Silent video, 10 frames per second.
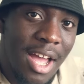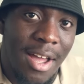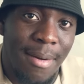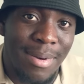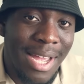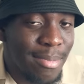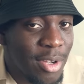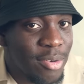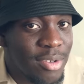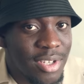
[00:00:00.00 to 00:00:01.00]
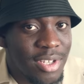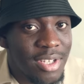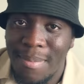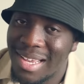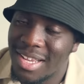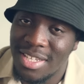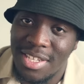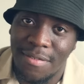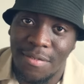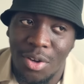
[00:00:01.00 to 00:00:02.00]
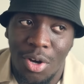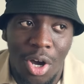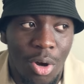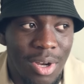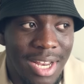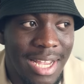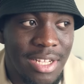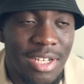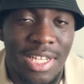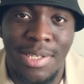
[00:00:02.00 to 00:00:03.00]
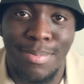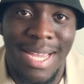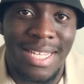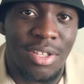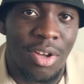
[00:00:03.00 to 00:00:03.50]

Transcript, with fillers: uh, black models, because if your whole collection is based